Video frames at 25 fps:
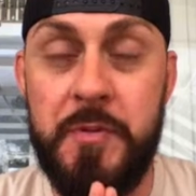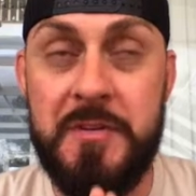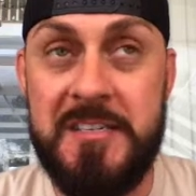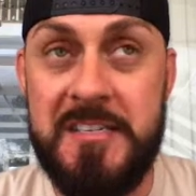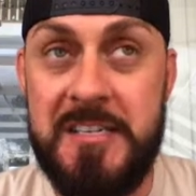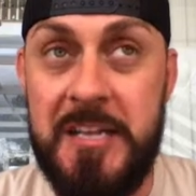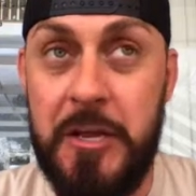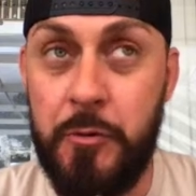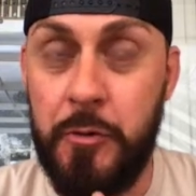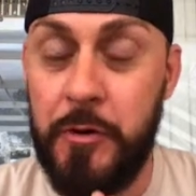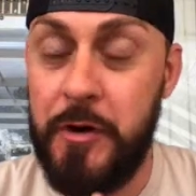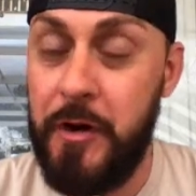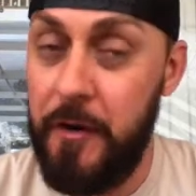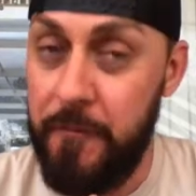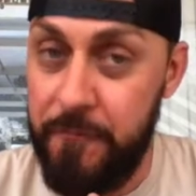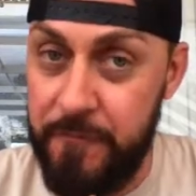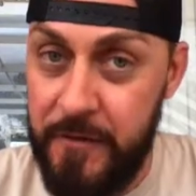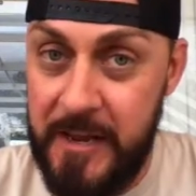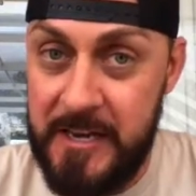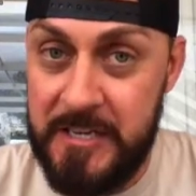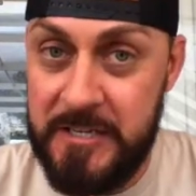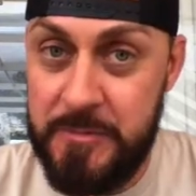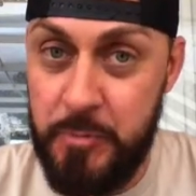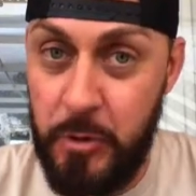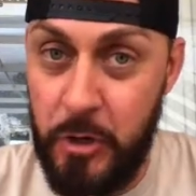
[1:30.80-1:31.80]
is secret on
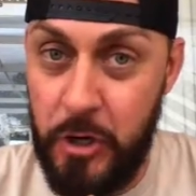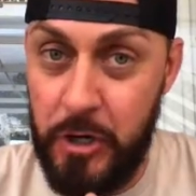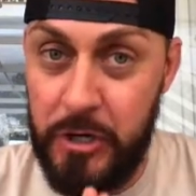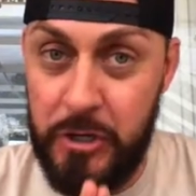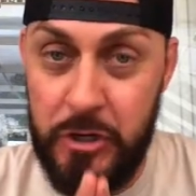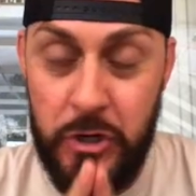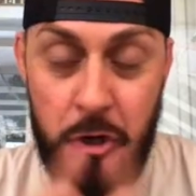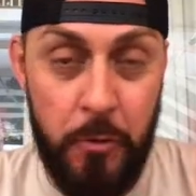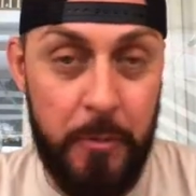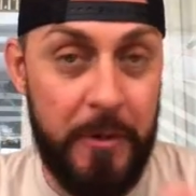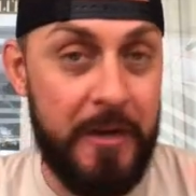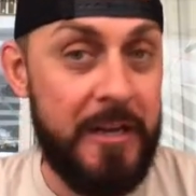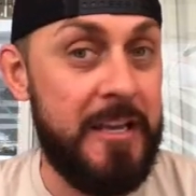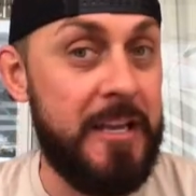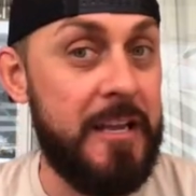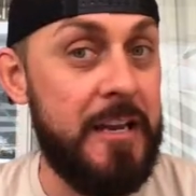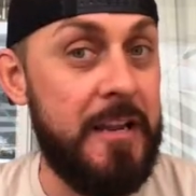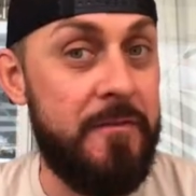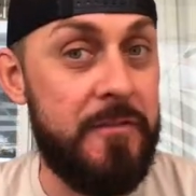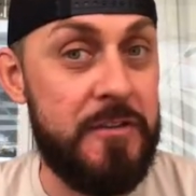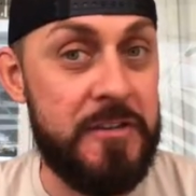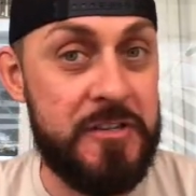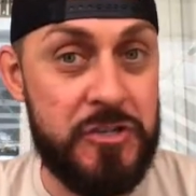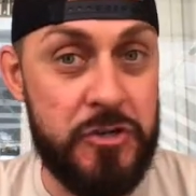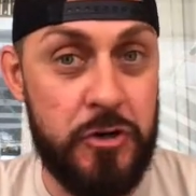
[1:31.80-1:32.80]
Facebook, nobody can
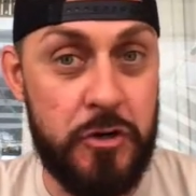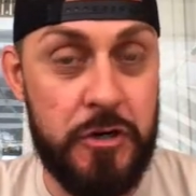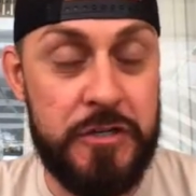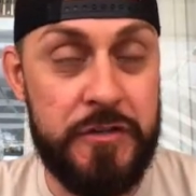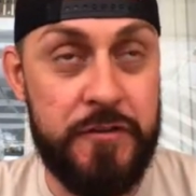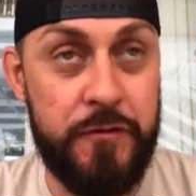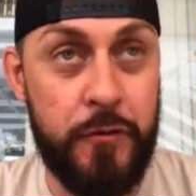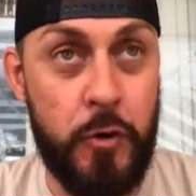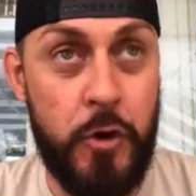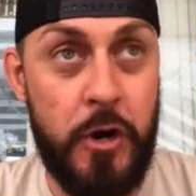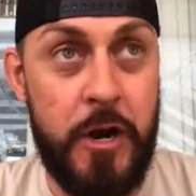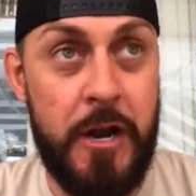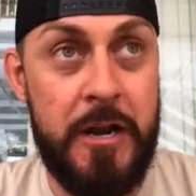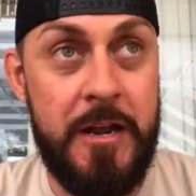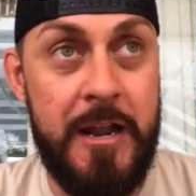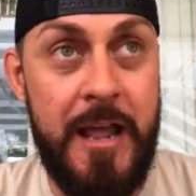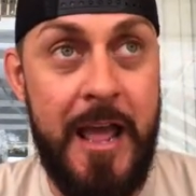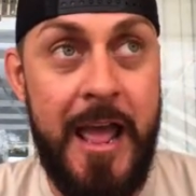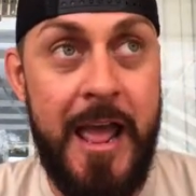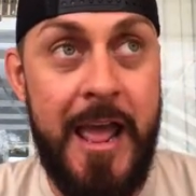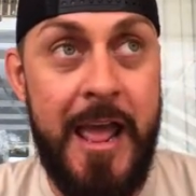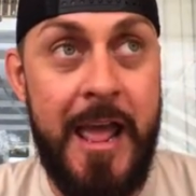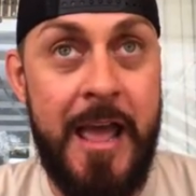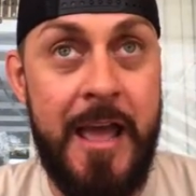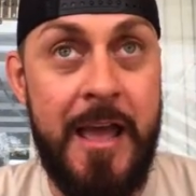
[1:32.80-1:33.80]
even search for it
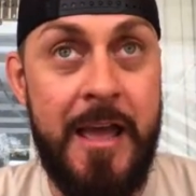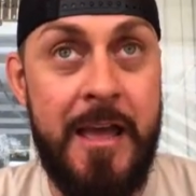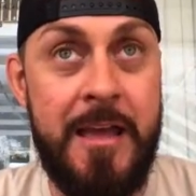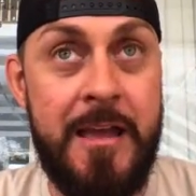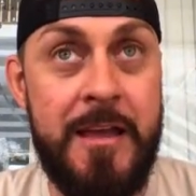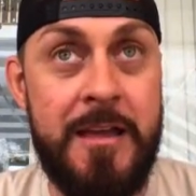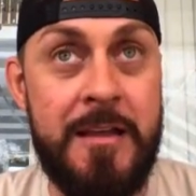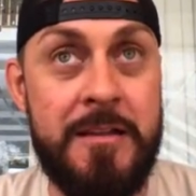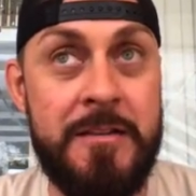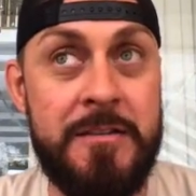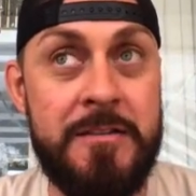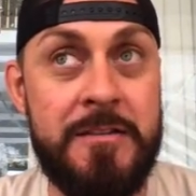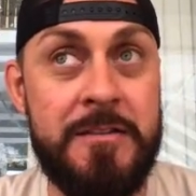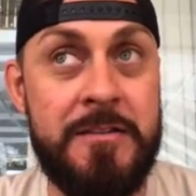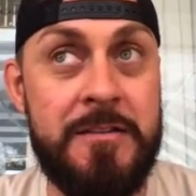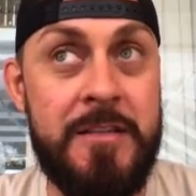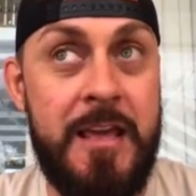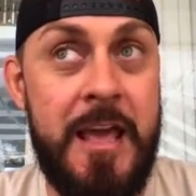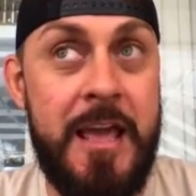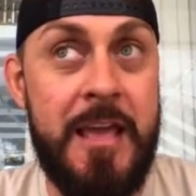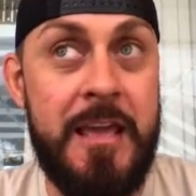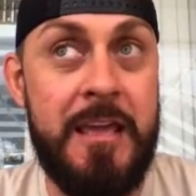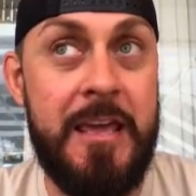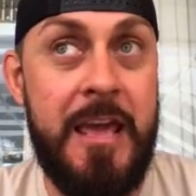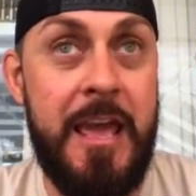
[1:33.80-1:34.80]
and
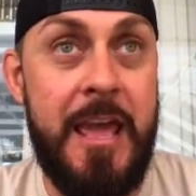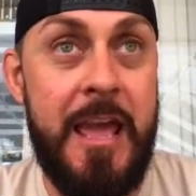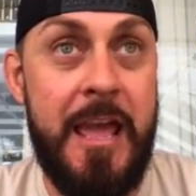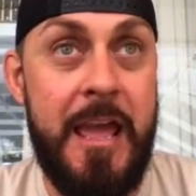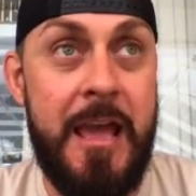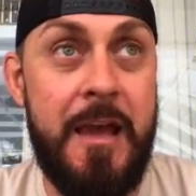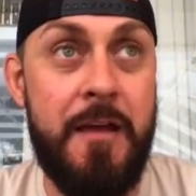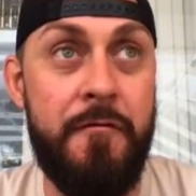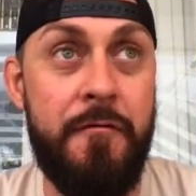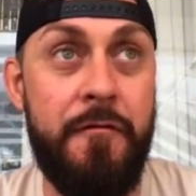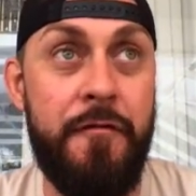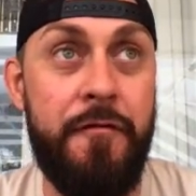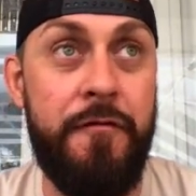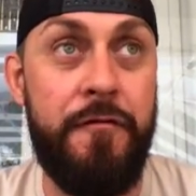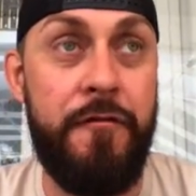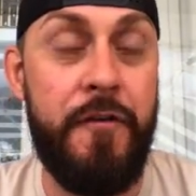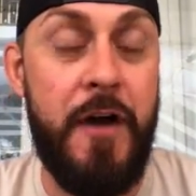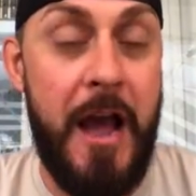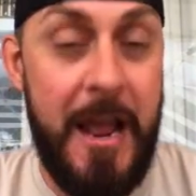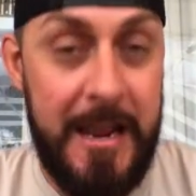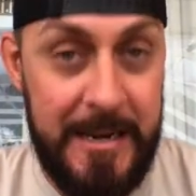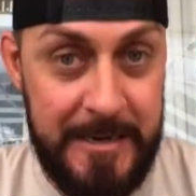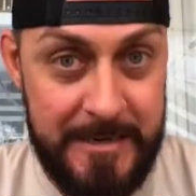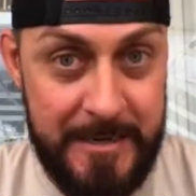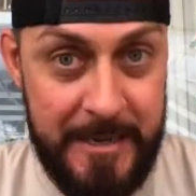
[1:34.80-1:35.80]
they can't
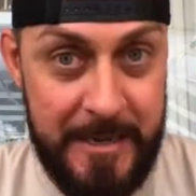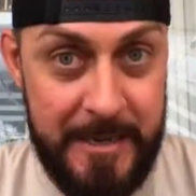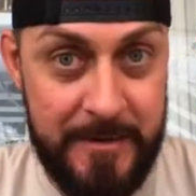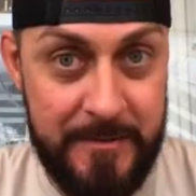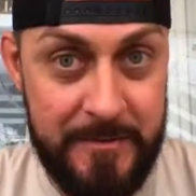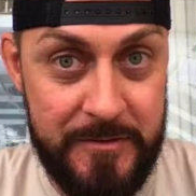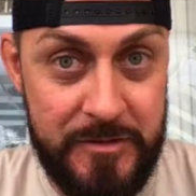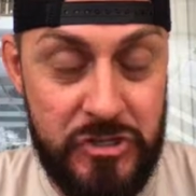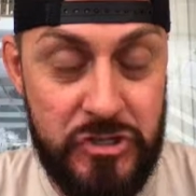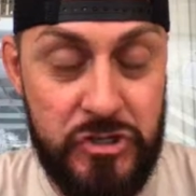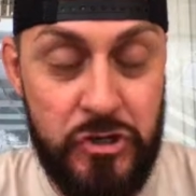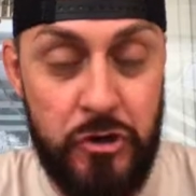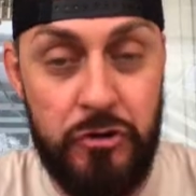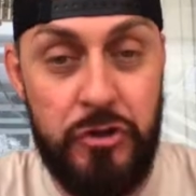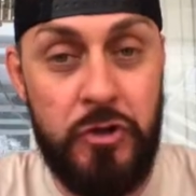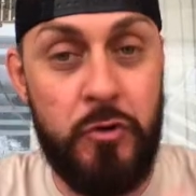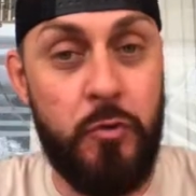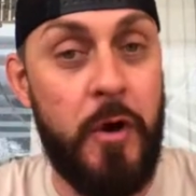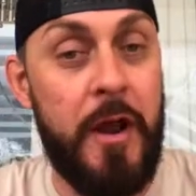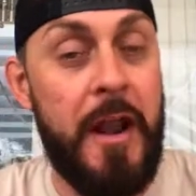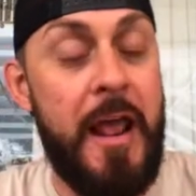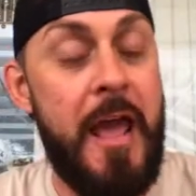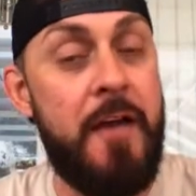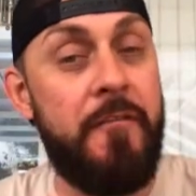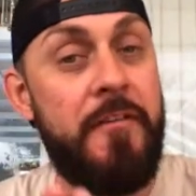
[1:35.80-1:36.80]
find it. So you
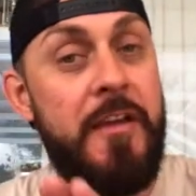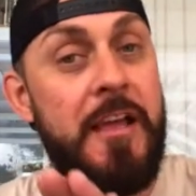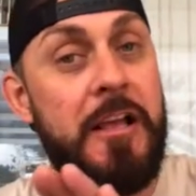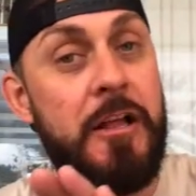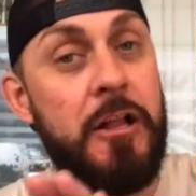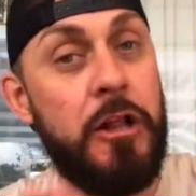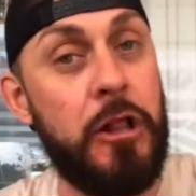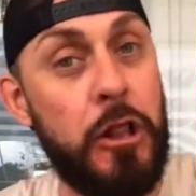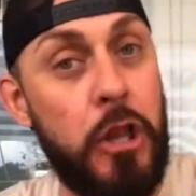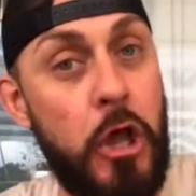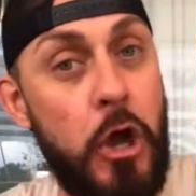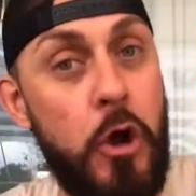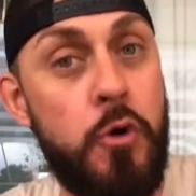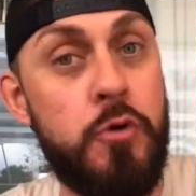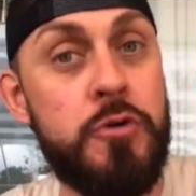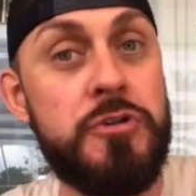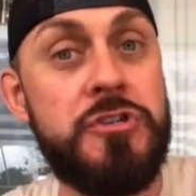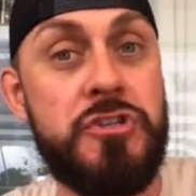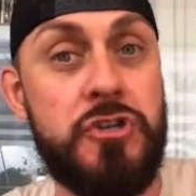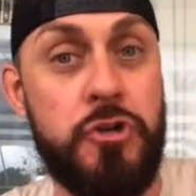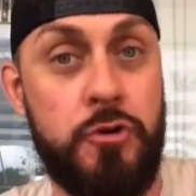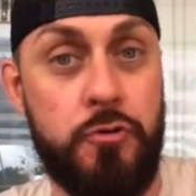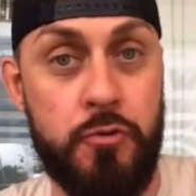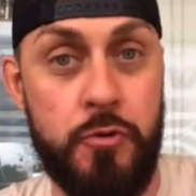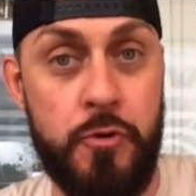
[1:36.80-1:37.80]
want to have a
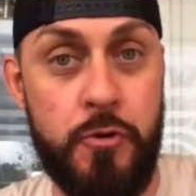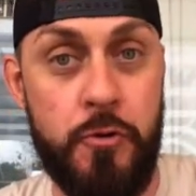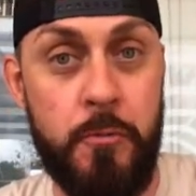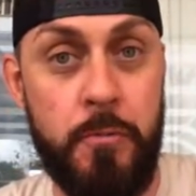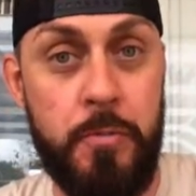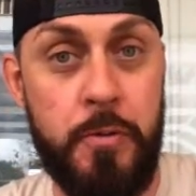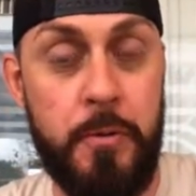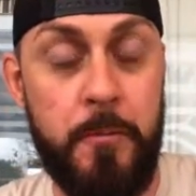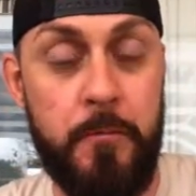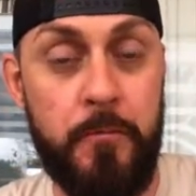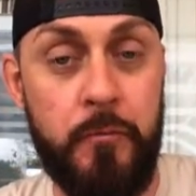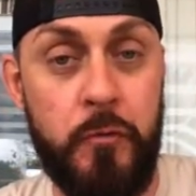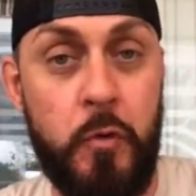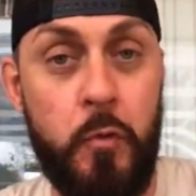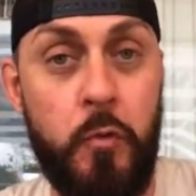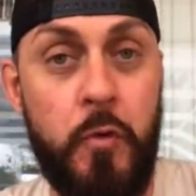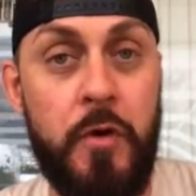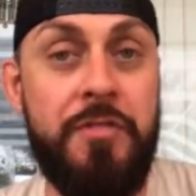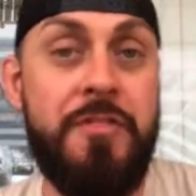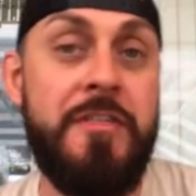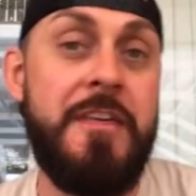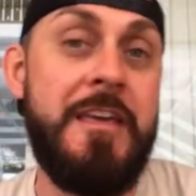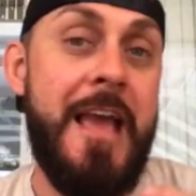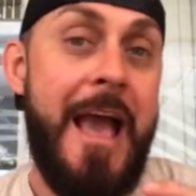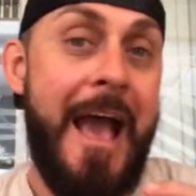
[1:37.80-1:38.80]
closed group
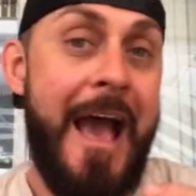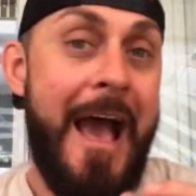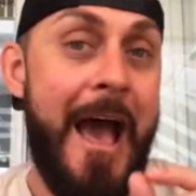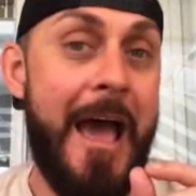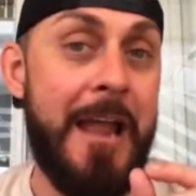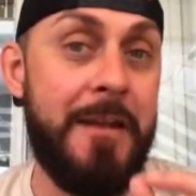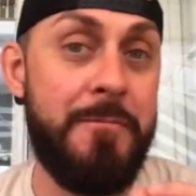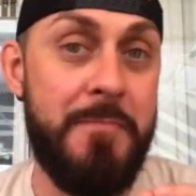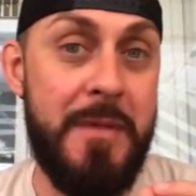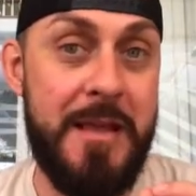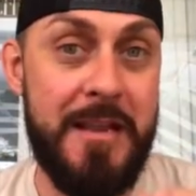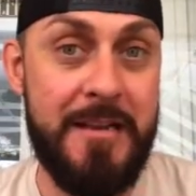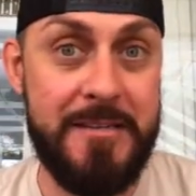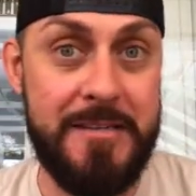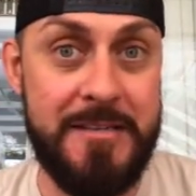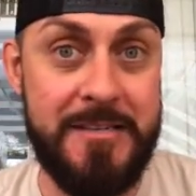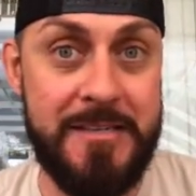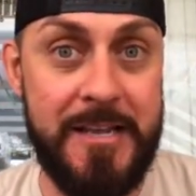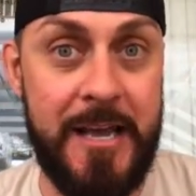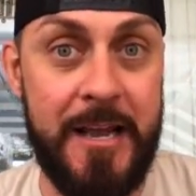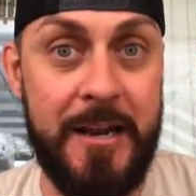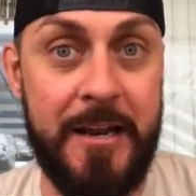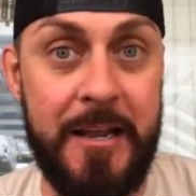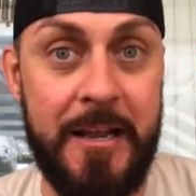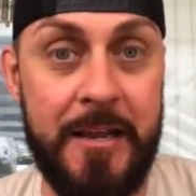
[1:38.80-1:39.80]
with the admin
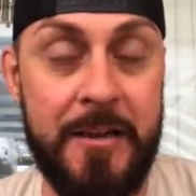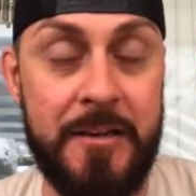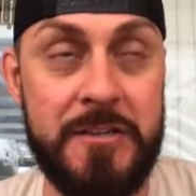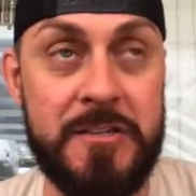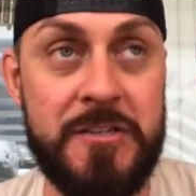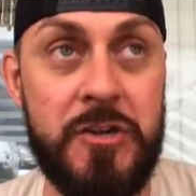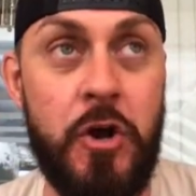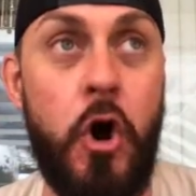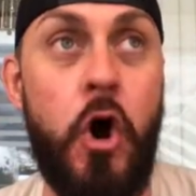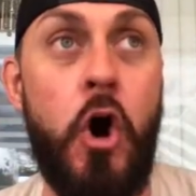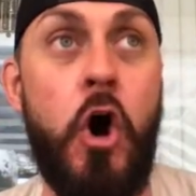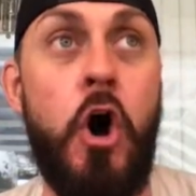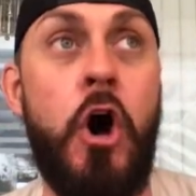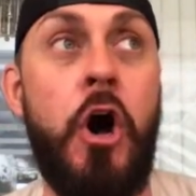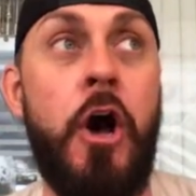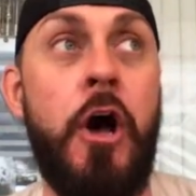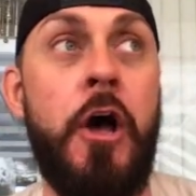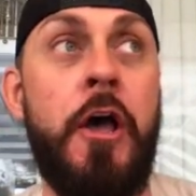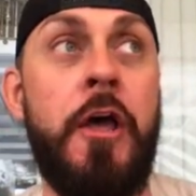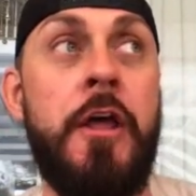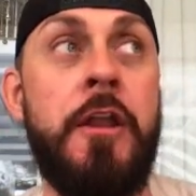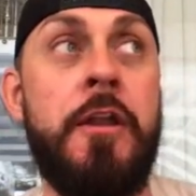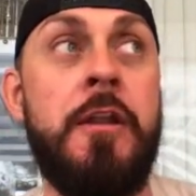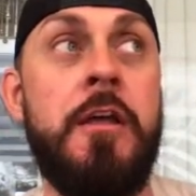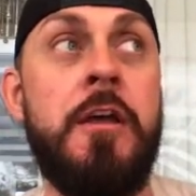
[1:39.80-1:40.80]
settings
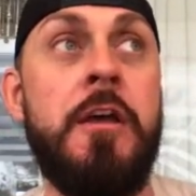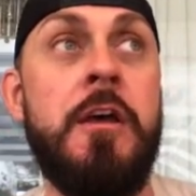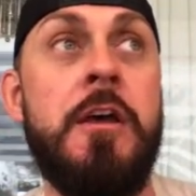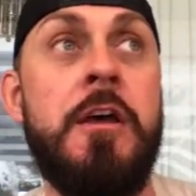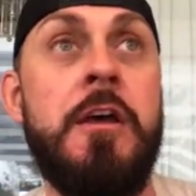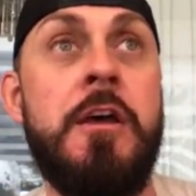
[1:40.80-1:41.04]
on